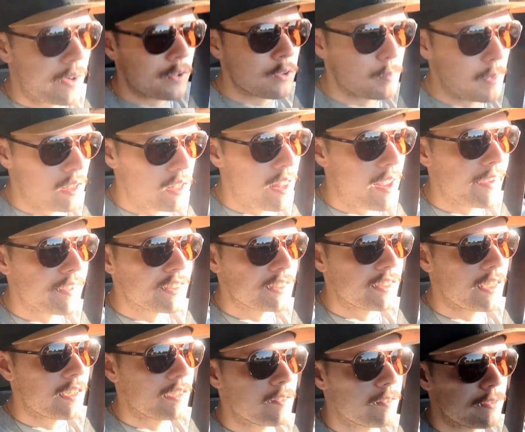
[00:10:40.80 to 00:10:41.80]
was my last
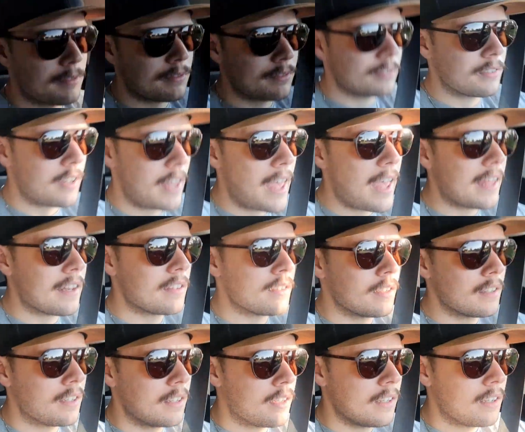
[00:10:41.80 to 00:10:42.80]
set of
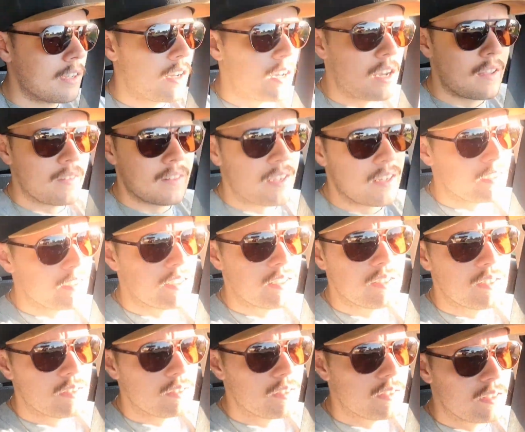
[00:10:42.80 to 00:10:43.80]
10. I think I did,
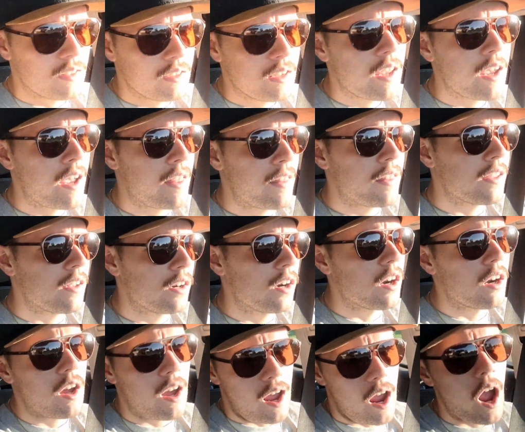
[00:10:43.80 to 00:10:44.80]

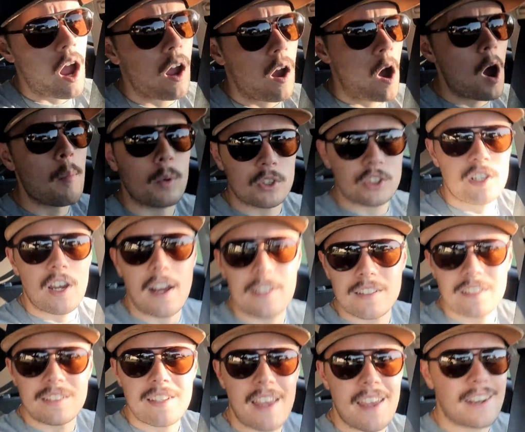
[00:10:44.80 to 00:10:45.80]
I almost got
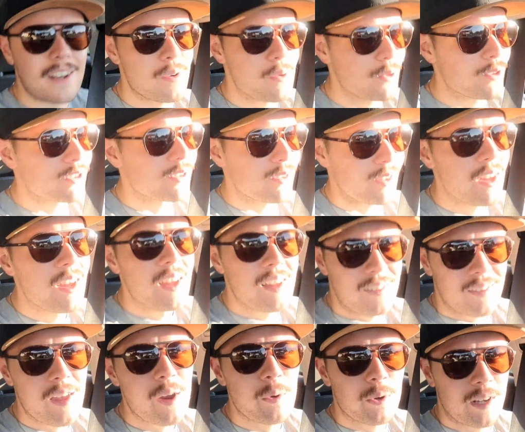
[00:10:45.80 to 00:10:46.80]
to 10.
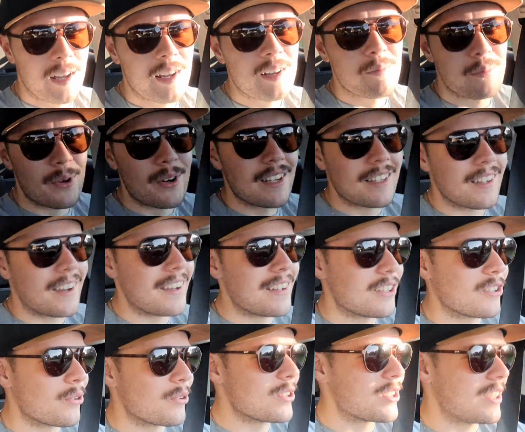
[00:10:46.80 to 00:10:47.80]
They were getting pretty
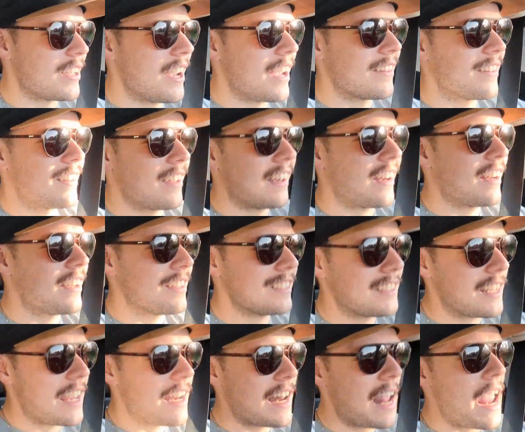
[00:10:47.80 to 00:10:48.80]
tight towards the end then. I just
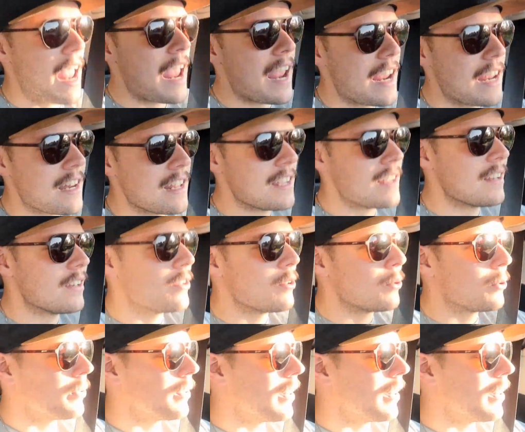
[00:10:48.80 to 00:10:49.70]
ate 80 doing